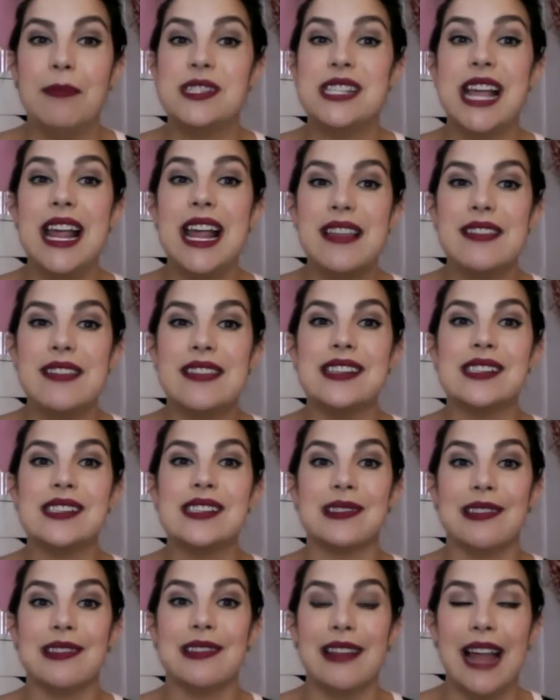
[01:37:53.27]
saying
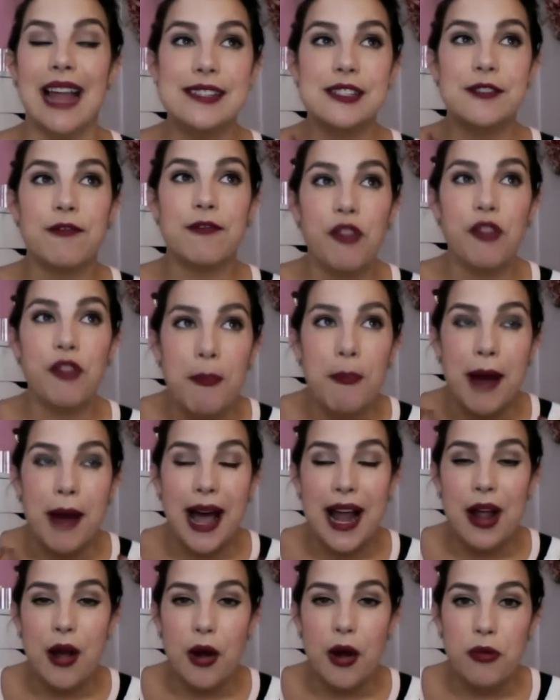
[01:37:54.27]
this less from
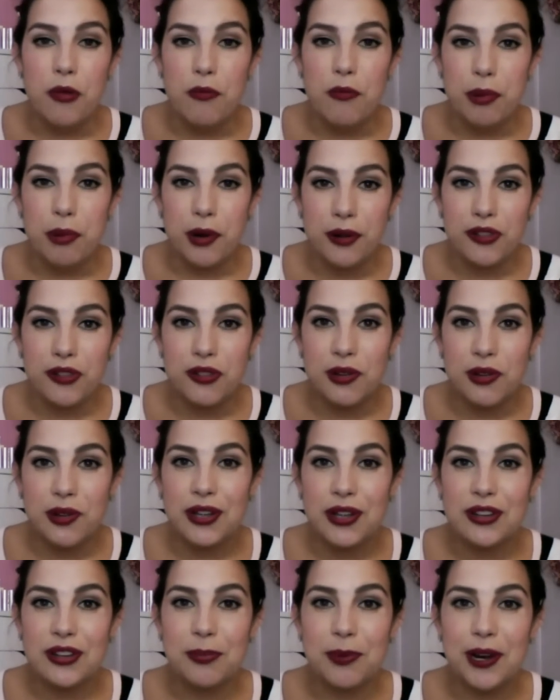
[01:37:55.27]
my own personal
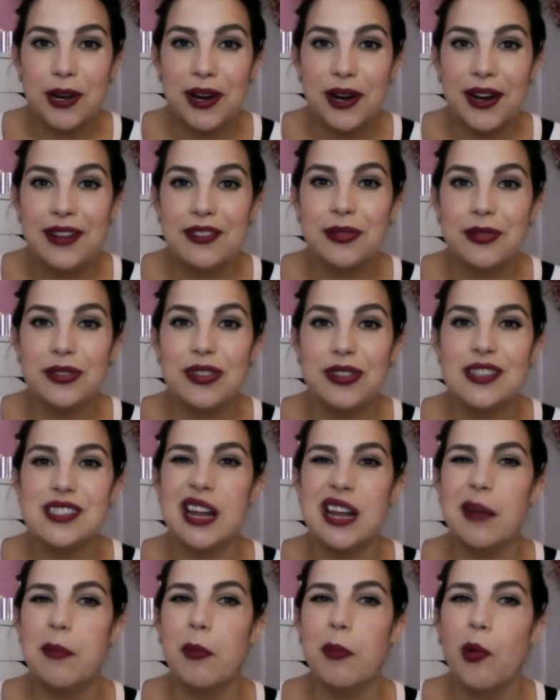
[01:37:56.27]
experience with this
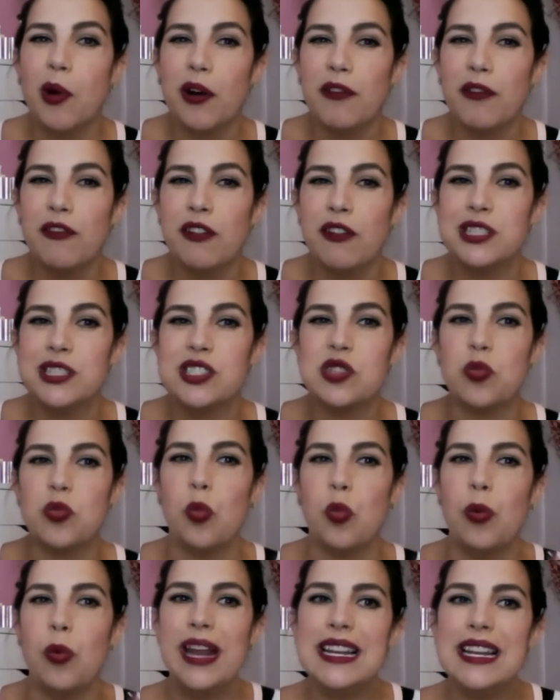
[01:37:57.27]
and more from just
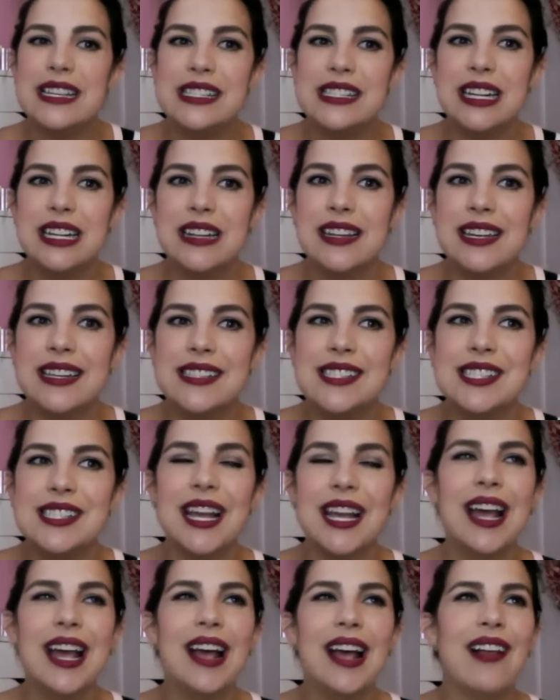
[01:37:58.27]
witnessing this,
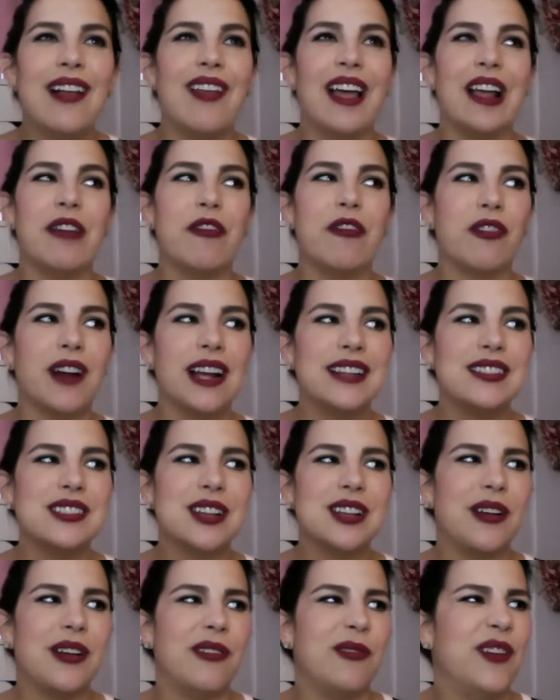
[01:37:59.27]
like friends
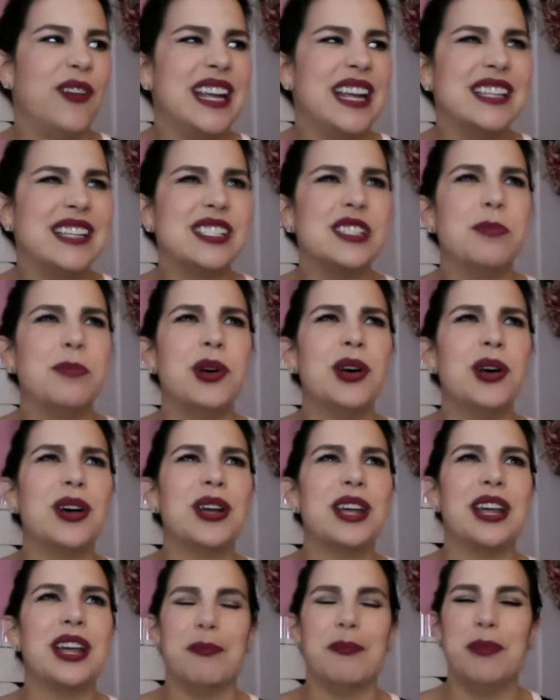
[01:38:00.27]
on Facebook
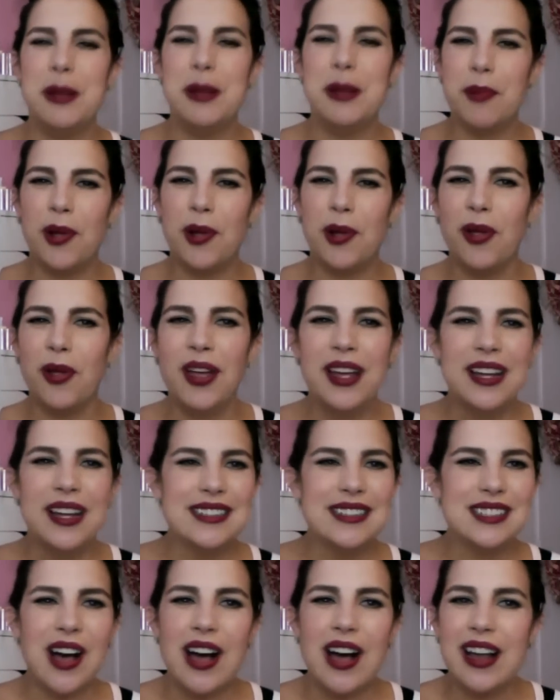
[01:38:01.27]
and people
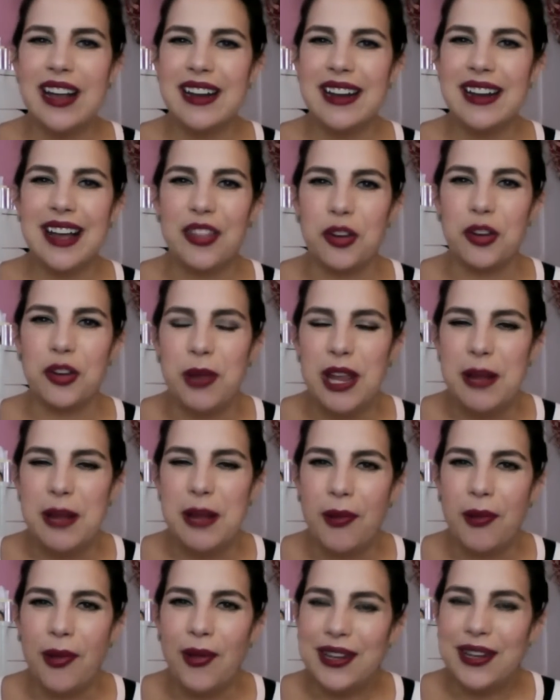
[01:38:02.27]
talking to other
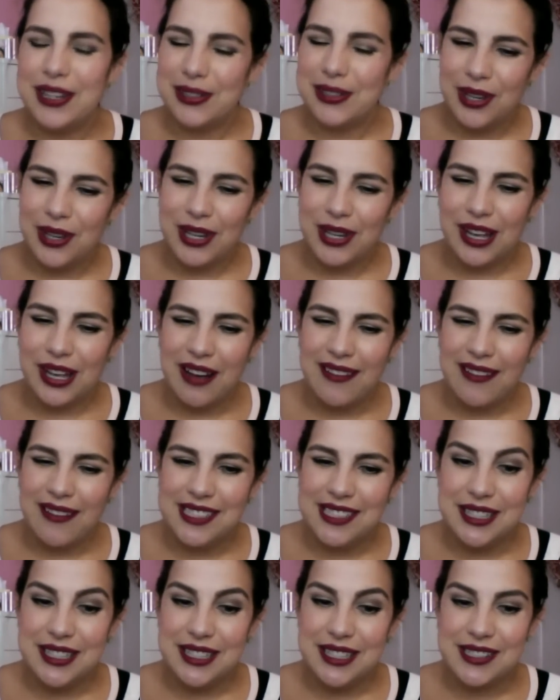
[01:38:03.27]
people, and you look at
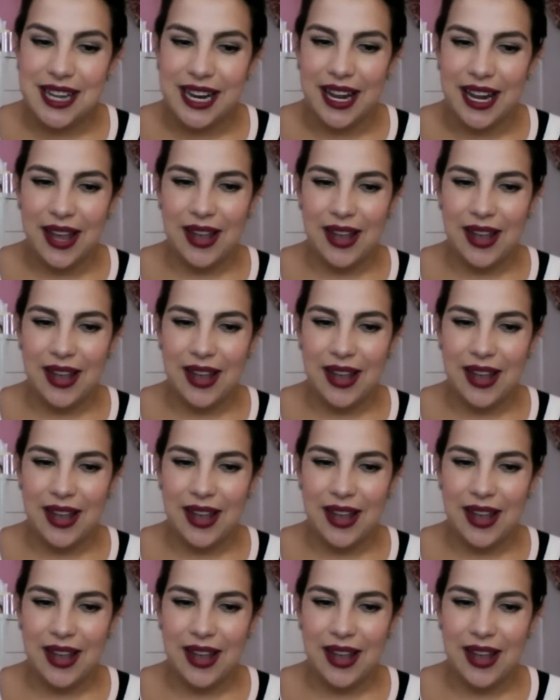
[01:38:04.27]
comments and it's like,